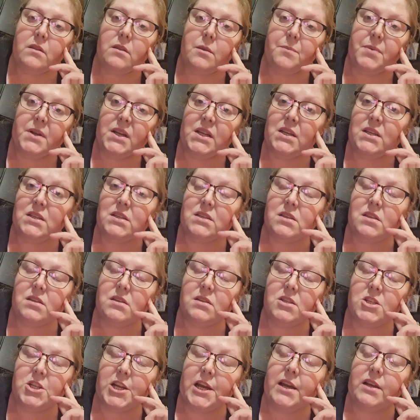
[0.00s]
The police
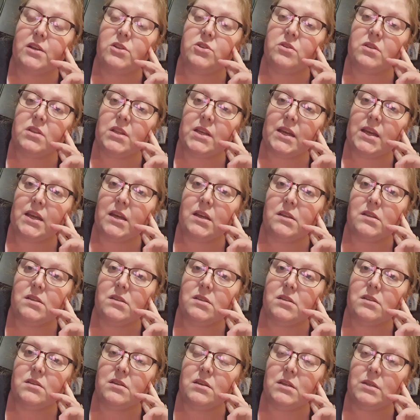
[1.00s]
checked on the
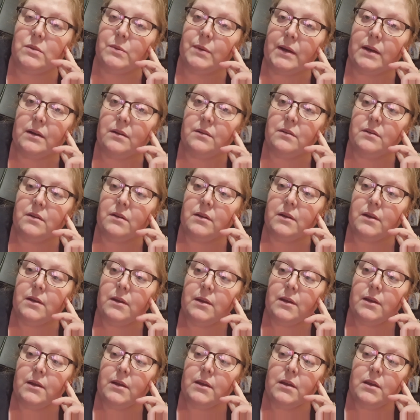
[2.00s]
kids as well.
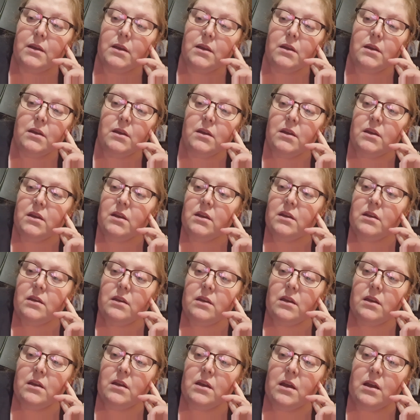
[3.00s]

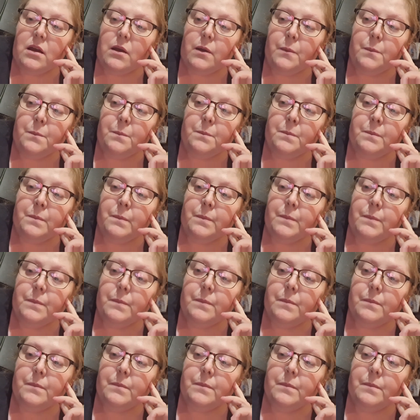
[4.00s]
Um,
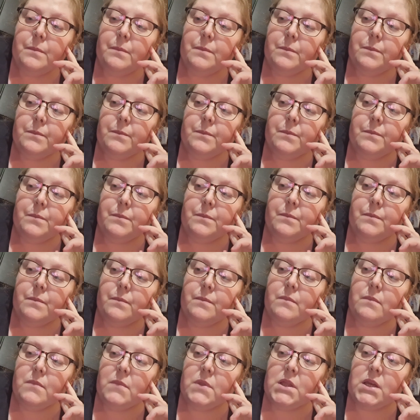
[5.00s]

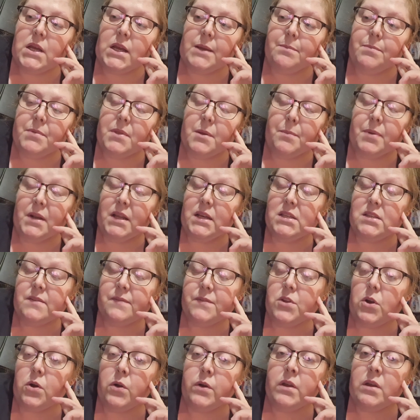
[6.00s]
the the police
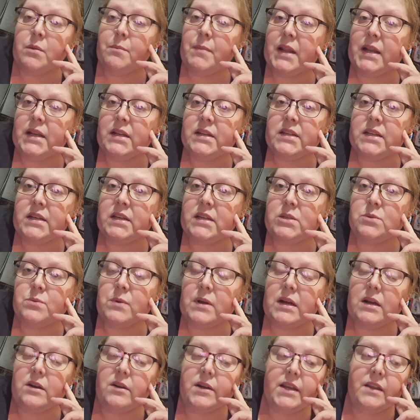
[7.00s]
have documented it as
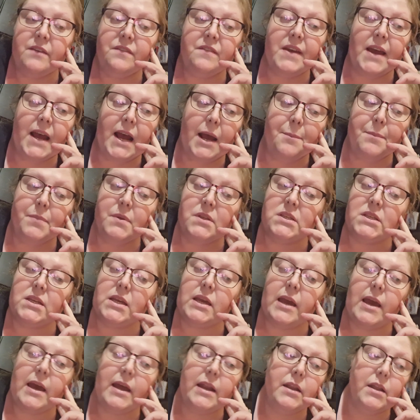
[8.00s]
well, and if it happens
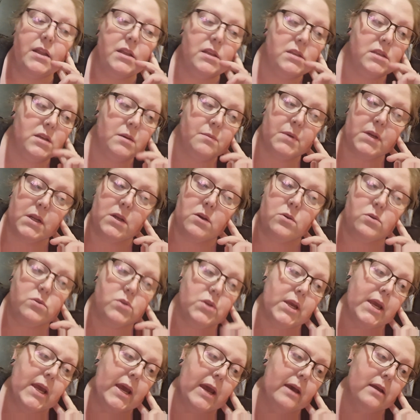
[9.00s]
again and somebody calls
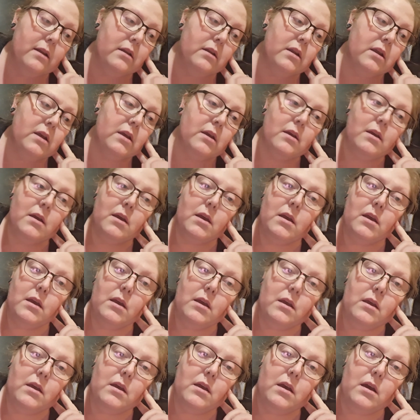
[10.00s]
again,
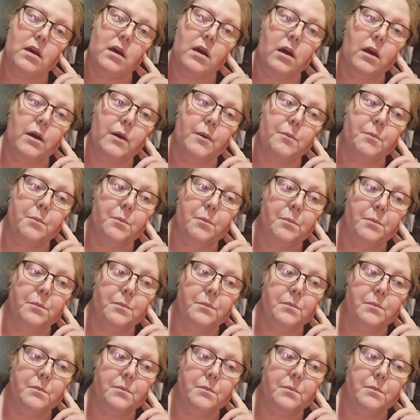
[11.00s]
um,